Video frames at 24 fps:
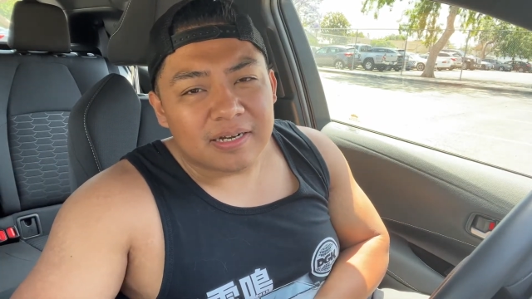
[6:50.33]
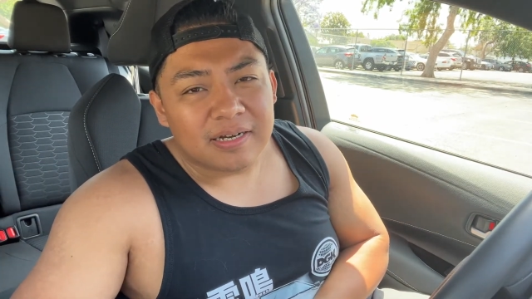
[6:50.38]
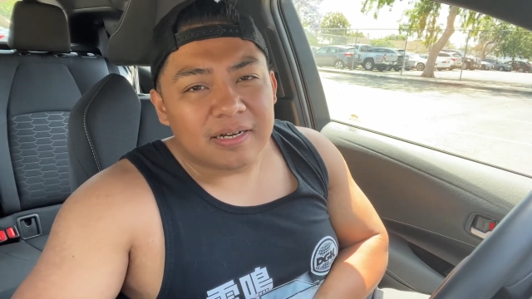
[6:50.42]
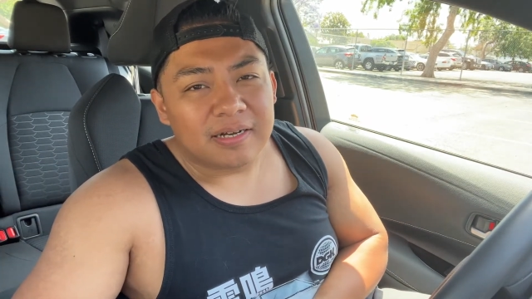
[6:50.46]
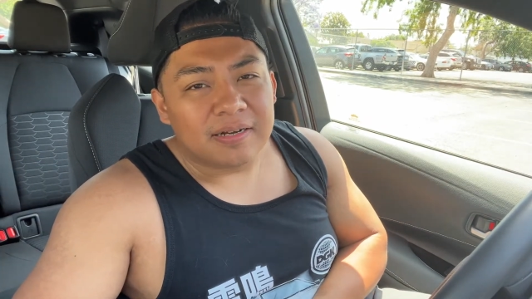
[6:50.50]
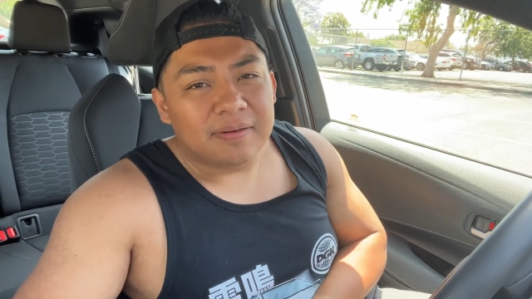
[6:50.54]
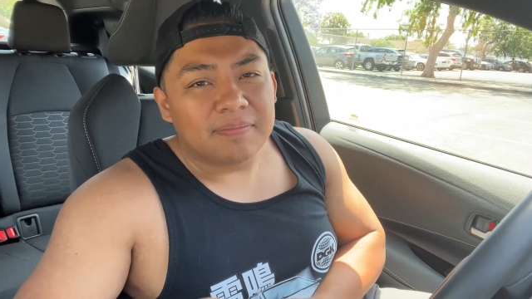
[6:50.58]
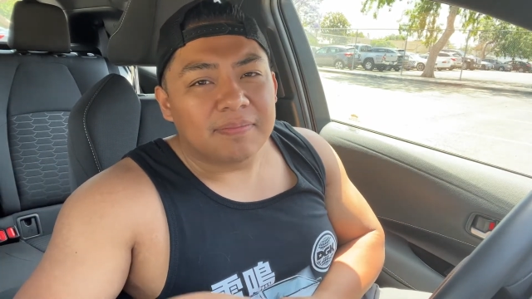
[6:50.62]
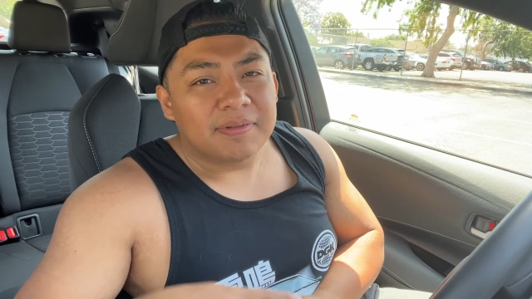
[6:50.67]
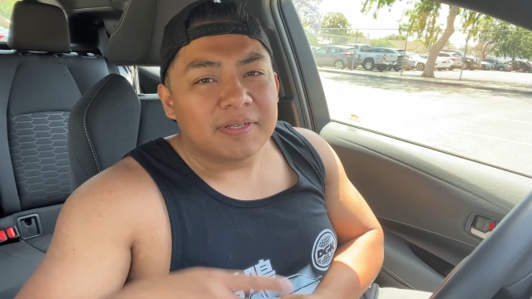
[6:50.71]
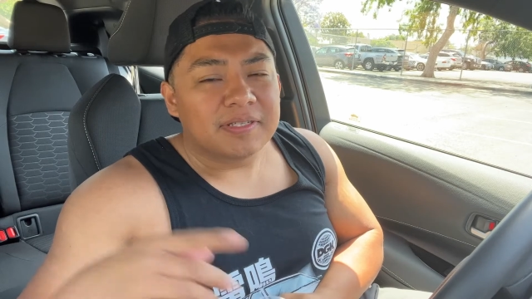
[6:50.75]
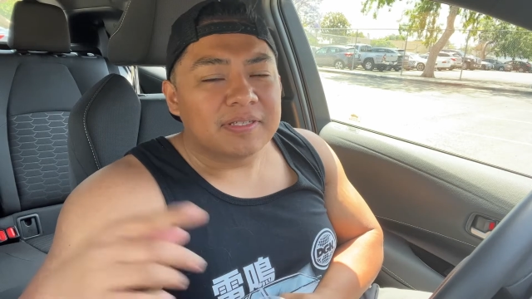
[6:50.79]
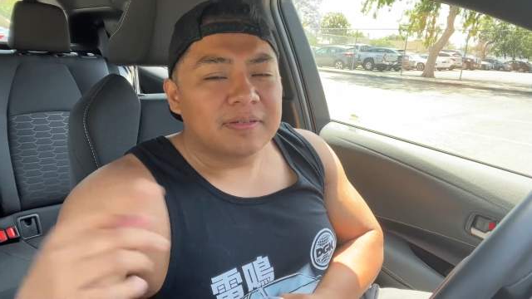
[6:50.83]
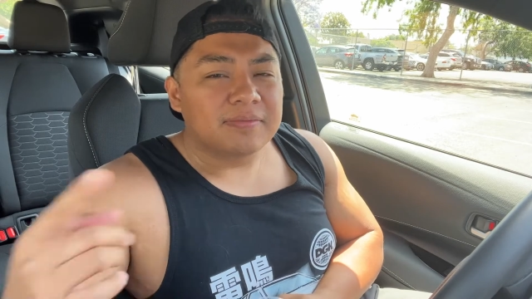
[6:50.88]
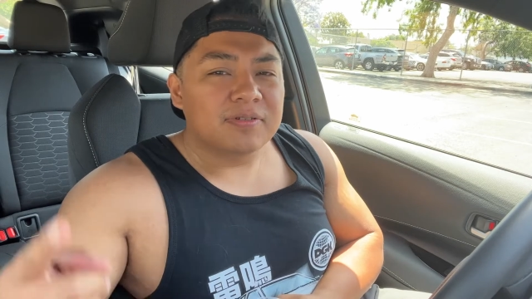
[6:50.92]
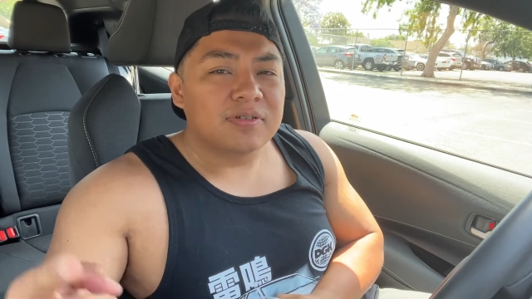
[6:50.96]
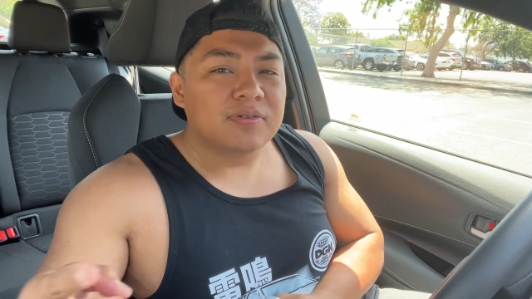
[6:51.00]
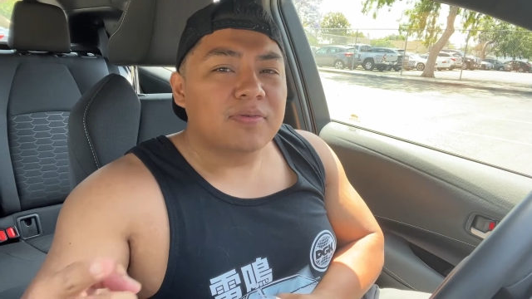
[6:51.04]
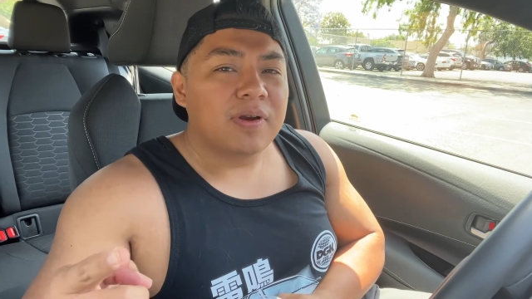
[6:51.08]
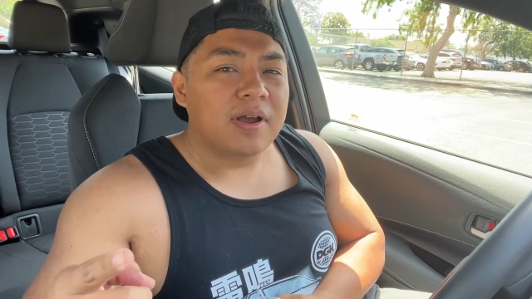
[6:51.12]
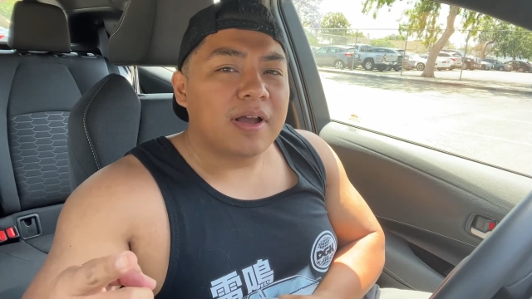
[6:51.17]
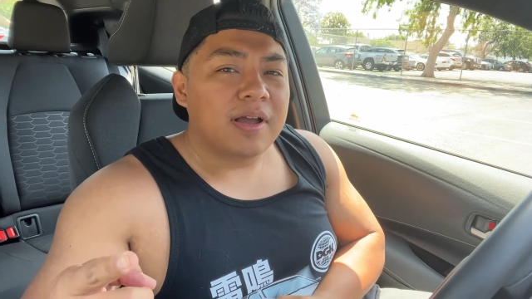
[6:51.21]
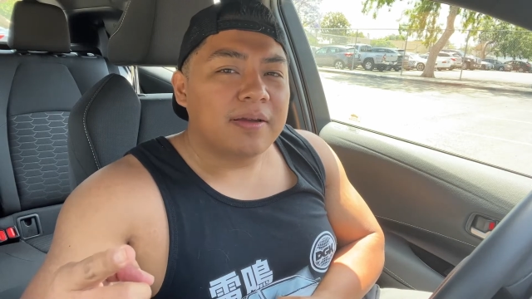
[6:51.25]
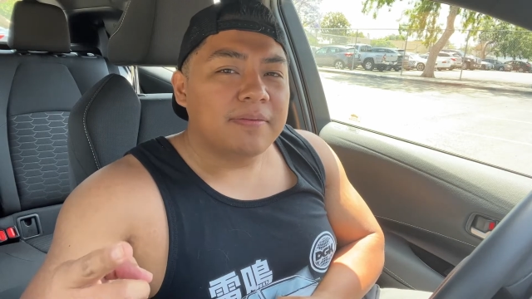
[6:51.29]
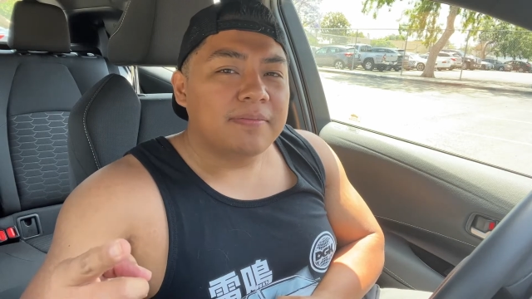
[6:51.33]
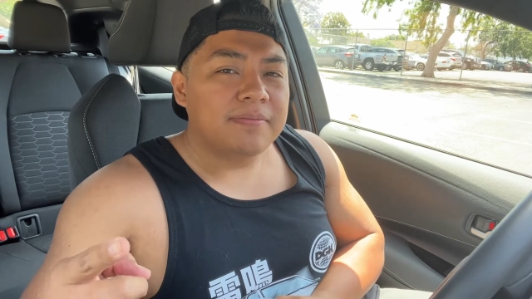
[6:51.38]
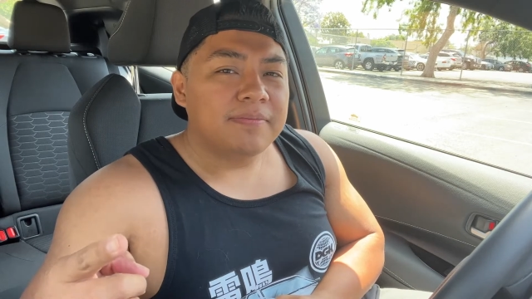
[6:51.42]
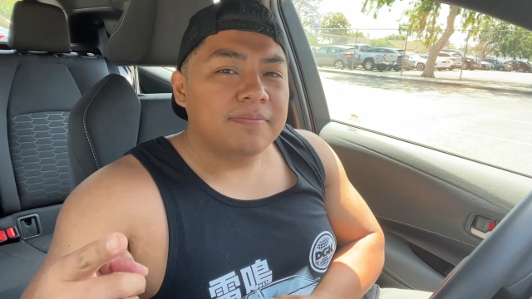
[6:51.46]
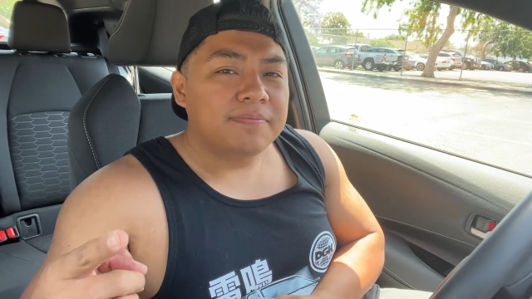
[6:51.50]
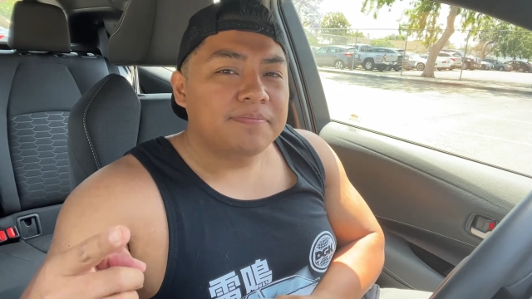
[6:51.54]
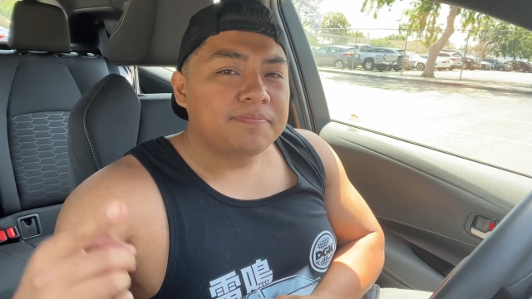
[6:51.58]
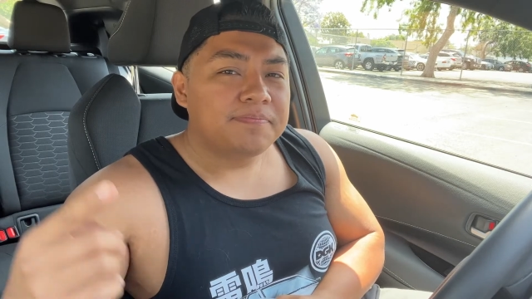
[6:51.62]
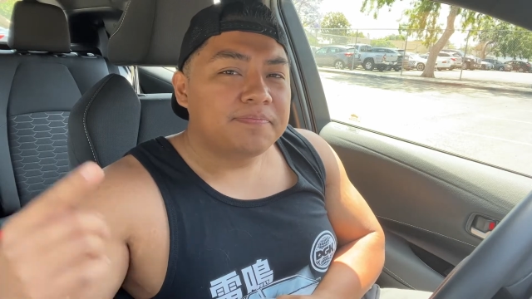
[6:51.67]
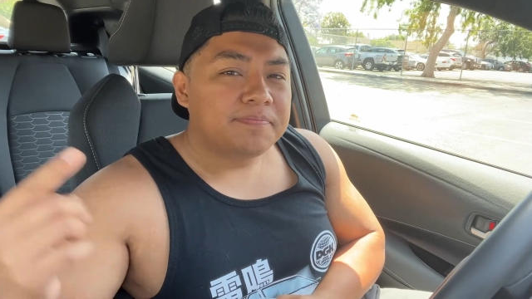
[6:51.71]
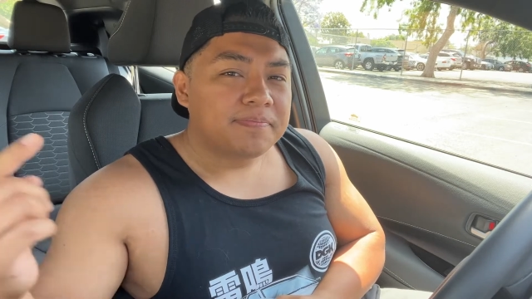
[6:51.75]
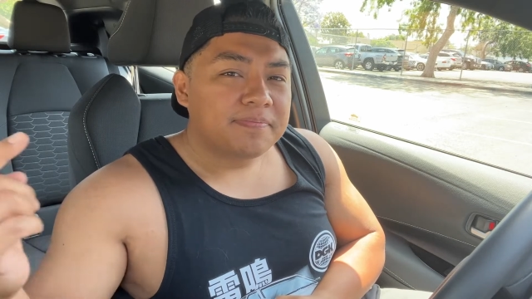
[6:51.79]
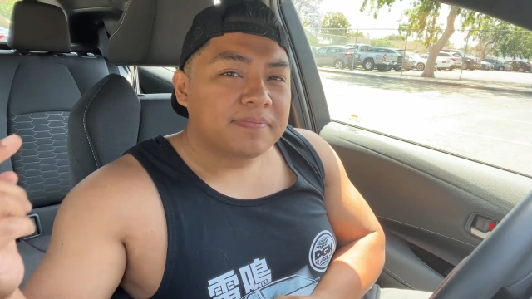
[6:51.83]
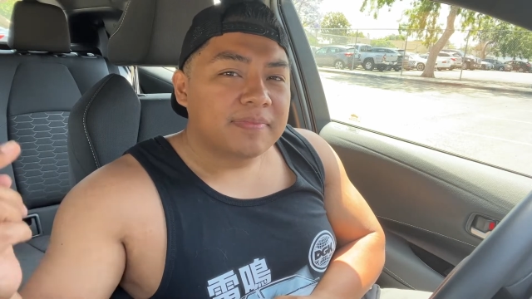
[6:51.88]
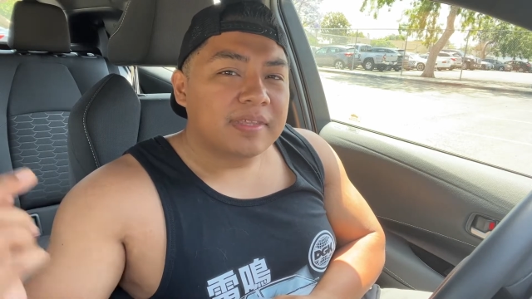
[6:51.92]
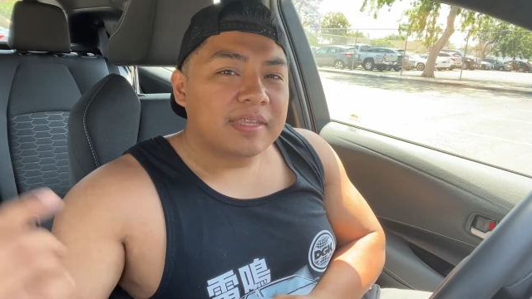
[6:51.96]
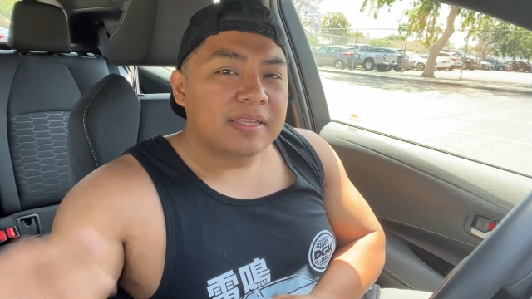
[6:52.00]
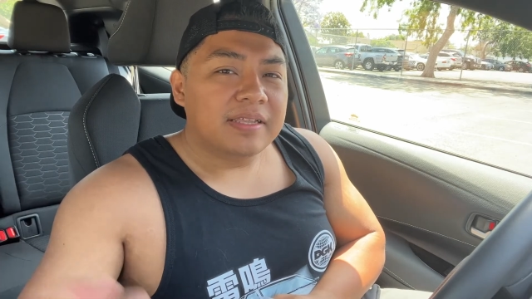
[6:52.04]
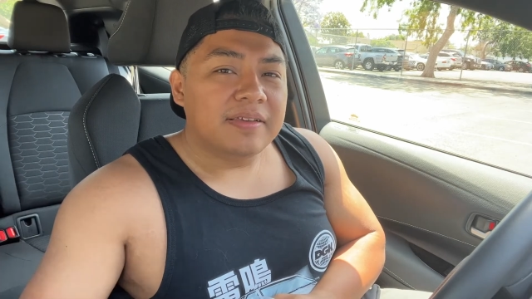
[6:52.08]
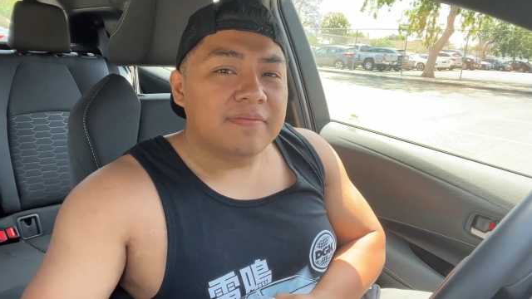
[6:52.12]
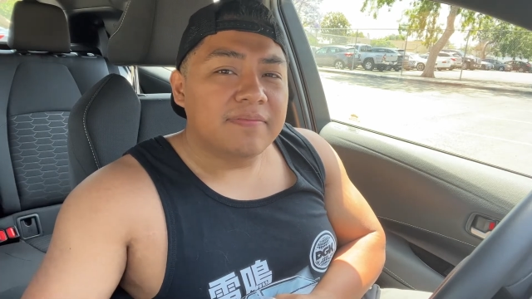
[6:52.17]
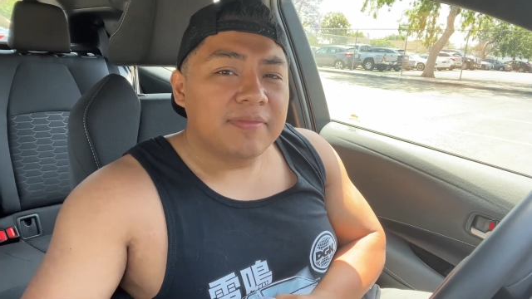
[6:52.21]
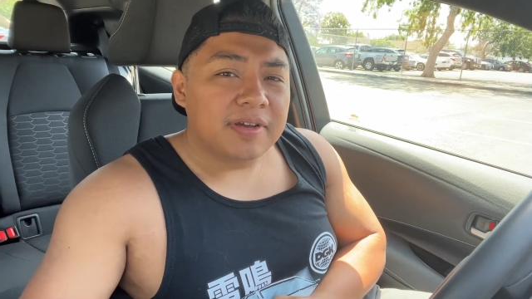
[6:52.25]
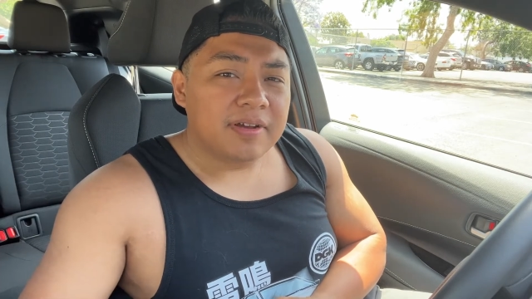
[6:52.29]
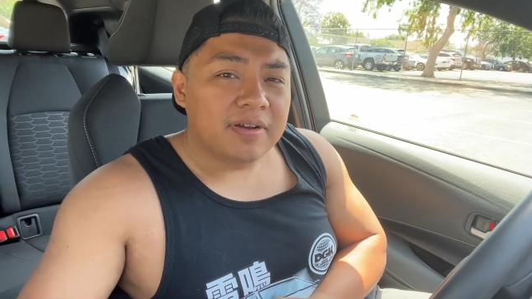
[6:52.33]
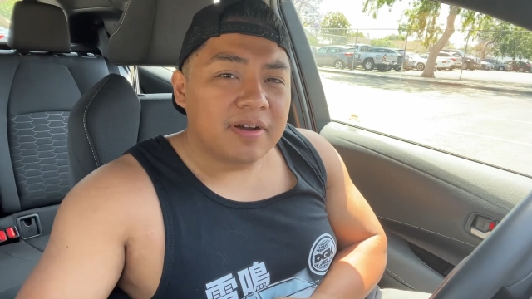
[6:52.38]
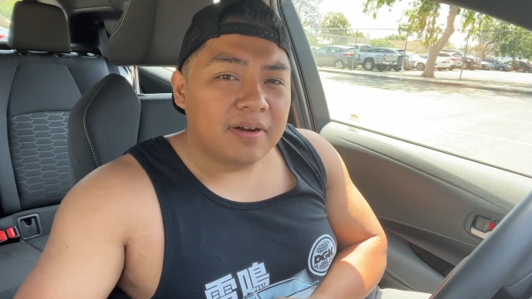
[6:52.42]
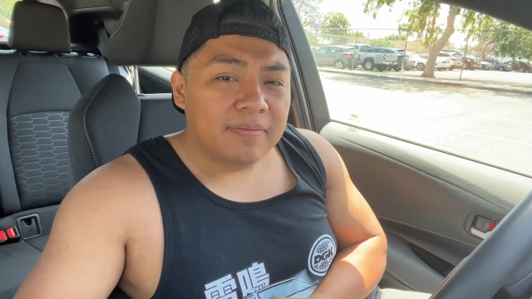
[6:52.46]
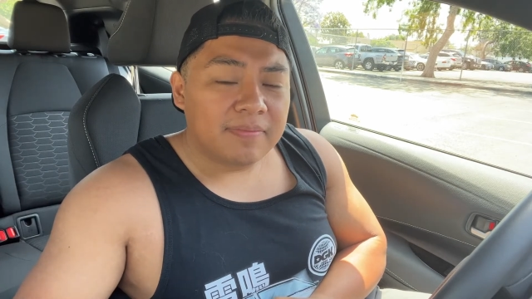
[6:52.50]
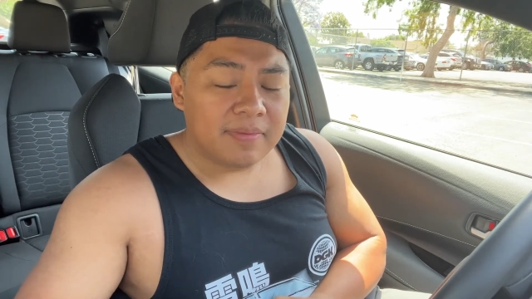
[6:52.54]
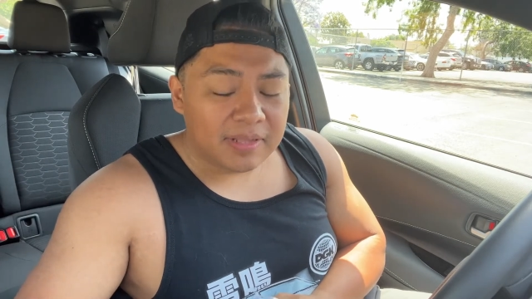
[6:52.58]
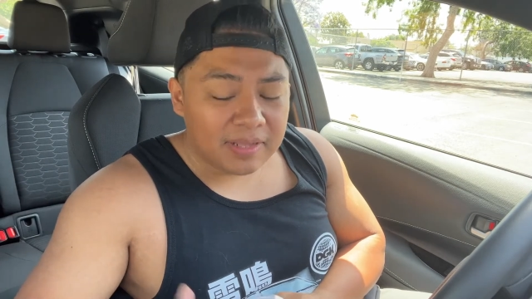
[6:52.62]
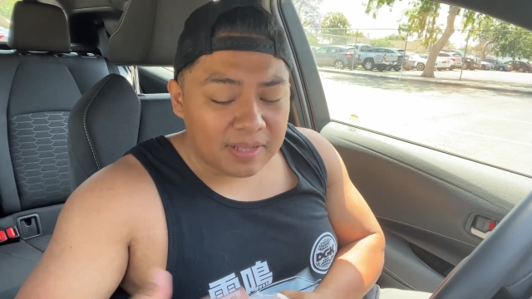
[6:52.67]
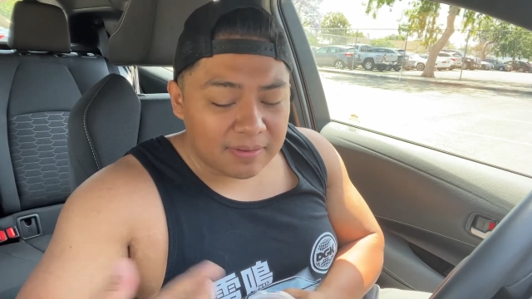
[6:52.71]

Please subscribe. Leave me a comment.